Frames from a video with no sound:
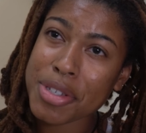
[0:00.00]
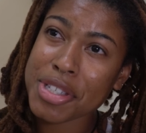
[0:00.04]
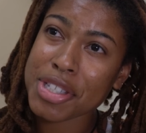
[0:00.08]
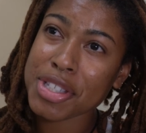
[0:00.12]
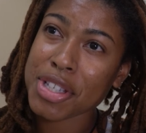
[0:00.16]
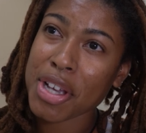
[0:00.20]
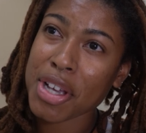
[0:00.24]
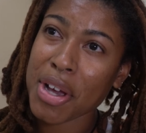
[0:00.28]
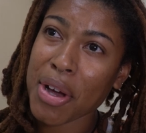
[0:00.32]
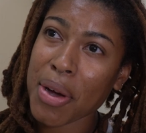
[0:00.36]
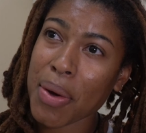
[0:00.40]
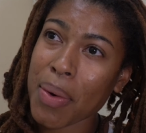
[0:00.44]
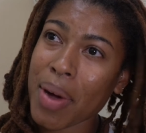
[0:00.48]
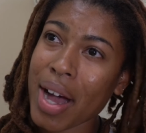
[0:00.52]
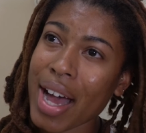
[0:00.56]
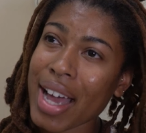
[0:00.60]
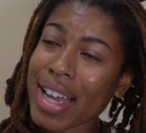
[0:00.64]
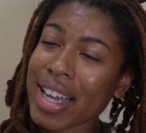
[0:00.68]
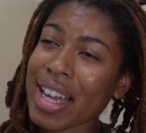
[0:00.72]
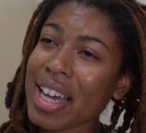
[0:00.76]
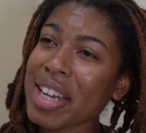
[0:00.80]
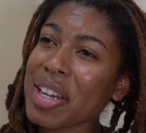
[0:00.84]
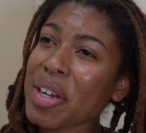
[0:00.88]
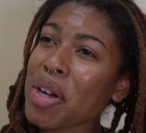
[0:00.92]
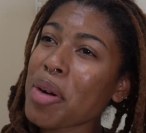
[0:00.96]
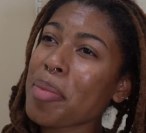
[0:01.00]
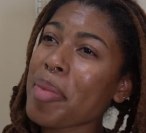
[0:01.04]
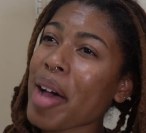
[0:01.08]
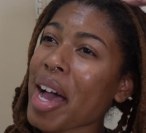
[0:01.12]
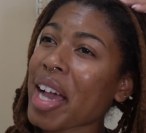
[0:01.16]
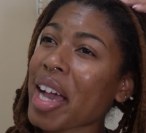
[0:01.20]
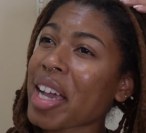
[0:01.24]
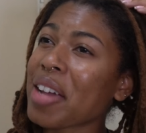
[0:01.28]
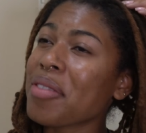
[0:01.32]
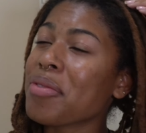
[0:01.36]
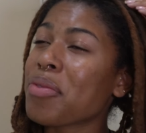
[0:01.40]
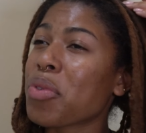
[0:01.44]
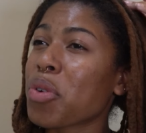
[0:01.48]
So I kind of go
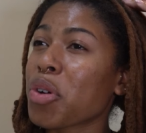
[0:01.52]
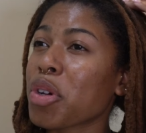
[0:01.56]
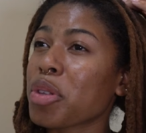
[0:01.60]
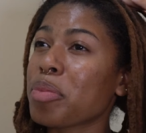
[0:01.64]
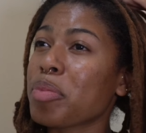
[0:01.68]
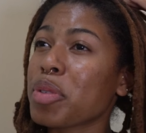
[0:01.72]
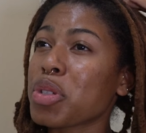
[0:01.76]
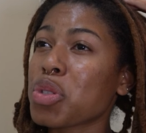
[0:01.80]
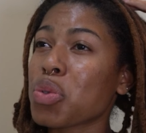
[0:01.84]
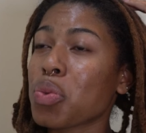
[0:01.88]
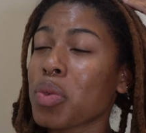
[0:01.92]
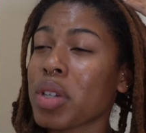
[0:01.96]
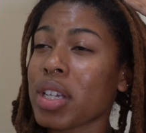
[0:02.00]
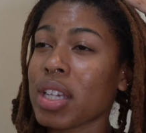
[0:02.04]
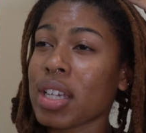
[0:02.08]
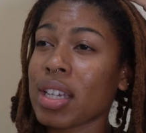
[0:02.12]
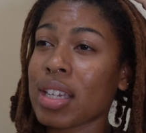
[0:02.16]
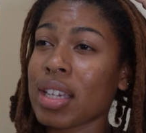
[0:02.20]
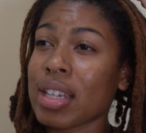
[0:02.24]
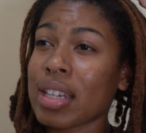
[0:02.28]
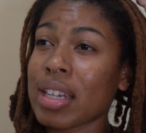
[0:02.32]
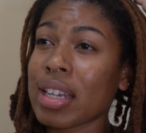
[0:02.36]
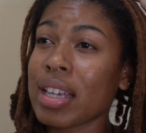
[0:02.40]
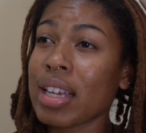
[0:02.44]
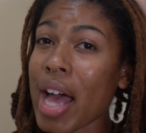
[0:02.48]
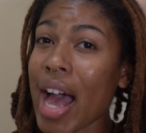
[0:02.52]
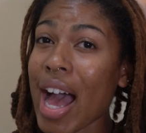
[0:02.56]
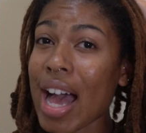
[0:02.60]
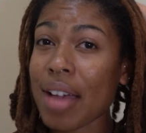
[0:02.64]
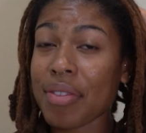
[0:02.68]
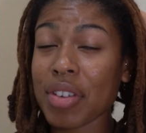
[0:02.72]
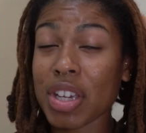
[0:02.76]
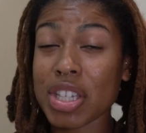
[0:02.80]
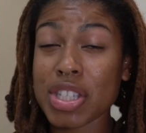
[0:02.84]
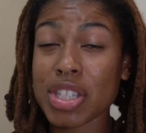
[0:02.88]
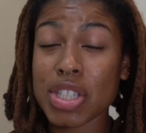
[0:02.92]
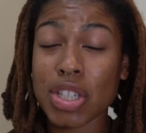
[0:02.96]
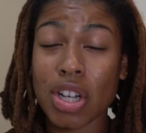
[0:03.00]
back and forth between
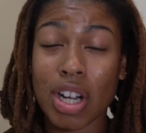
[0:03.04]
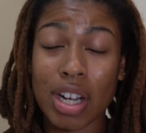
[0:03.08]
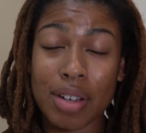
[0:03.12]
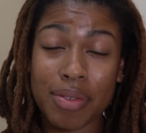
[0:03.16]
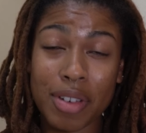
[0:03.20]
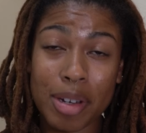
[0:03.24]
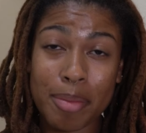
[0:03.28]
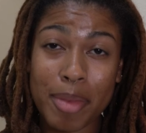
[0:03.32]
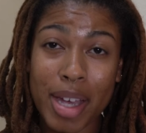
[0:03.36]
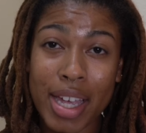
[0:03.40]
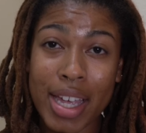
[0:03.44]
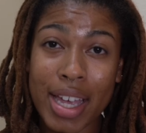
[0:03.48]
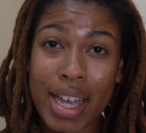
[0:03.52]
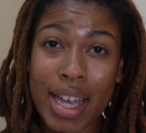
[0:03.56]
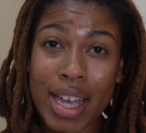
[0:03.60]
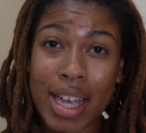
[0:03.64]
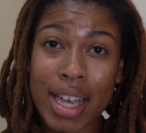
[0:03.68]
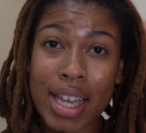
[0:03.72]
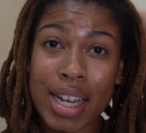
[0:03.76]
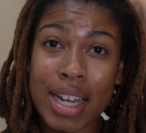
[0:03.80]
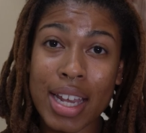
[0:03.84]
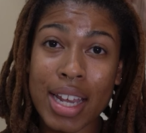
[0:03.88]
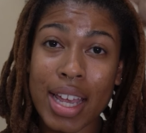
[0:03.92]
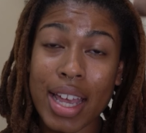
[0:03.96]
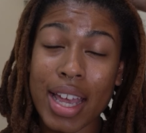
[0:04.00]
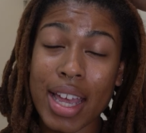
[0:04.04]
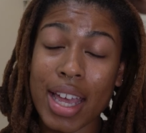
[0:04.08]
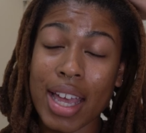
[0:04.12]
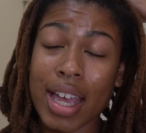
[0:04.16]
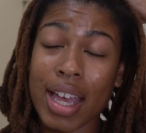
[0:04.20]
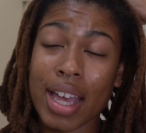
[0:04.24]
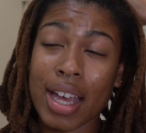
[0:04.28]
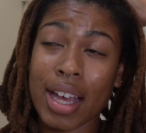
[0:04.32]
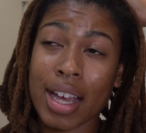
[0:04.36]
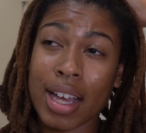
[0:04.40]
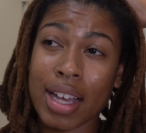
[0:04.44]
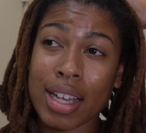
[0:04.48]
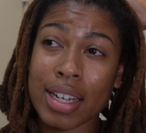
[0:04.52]
having a scarf on my head
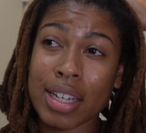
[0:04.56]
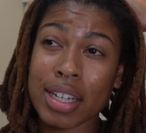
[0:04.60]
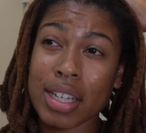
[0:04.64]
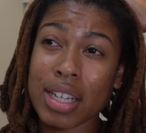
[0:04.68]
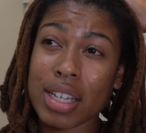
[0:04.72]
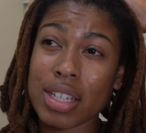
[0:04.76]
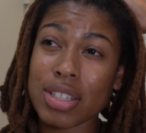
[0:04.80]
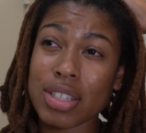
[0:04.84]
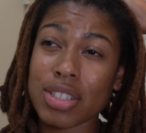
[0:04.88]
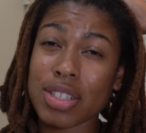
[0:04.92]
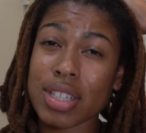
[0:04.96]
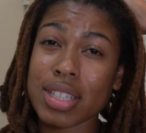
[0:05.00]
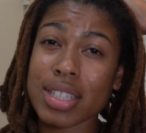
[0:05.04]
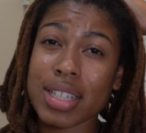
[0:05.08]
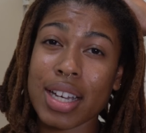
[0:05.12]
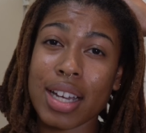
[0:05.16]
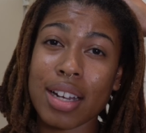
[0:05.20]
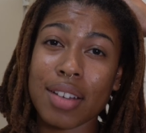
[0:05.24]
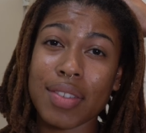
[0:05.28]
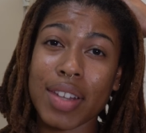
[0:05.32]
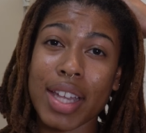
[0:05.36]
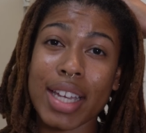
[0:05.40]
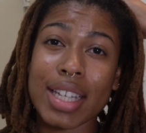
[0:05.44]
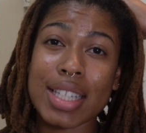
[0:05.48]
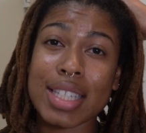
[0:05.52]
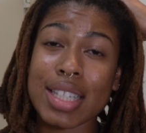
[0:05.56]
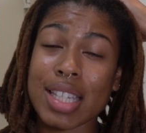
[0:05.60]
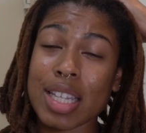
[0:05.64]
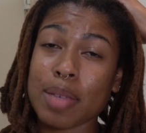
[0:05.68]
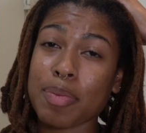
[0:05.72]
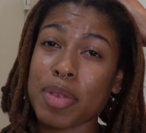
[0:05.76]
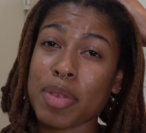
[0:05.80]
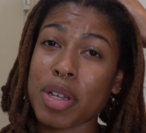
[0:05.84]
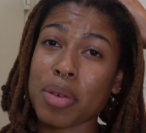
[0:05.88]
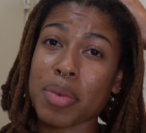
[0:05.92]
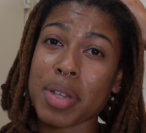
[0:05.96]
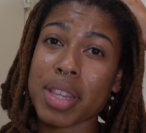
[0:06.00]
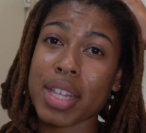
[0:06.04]
and just kind of like
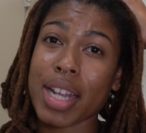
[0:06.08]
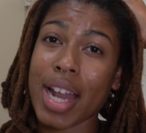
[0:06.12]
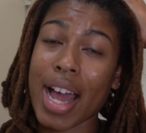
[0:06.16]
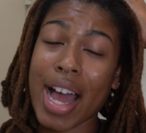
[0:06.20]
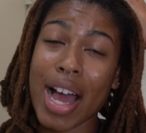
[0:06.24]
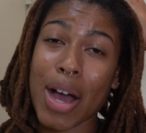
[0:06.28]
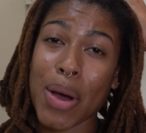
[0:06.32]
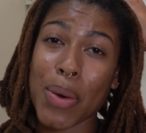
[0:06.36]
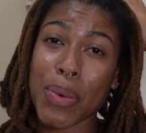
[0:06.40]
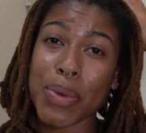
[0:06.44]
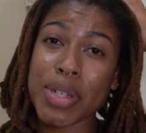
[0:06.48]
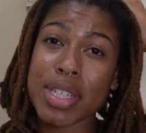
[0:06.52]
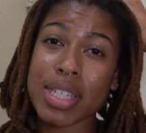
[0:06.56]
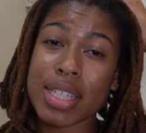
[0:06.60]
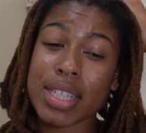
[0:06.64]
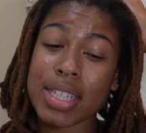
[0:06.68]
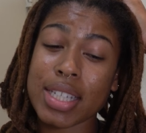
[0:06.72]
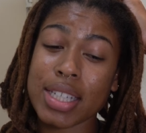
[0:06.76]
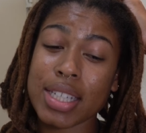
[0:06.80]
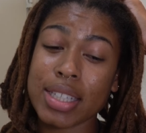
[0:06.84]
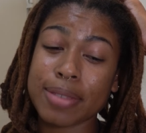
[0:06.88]
sleeping with it out.